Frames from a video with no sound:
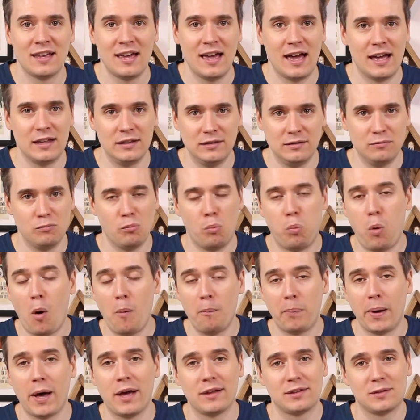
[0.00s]
and one
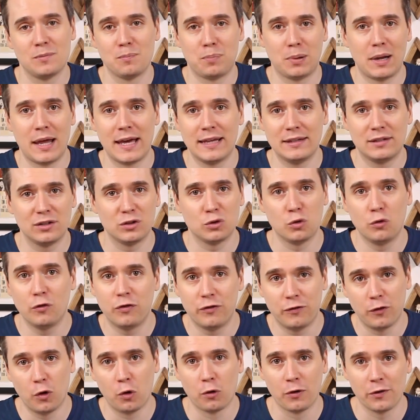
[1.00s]
person plays as all
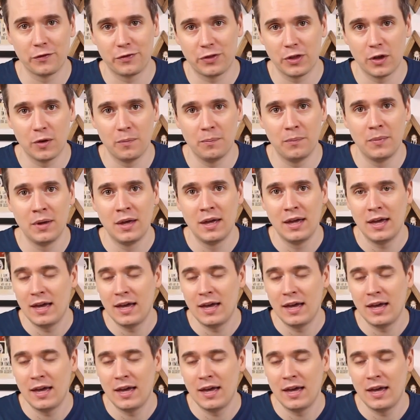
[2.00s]
4 of them.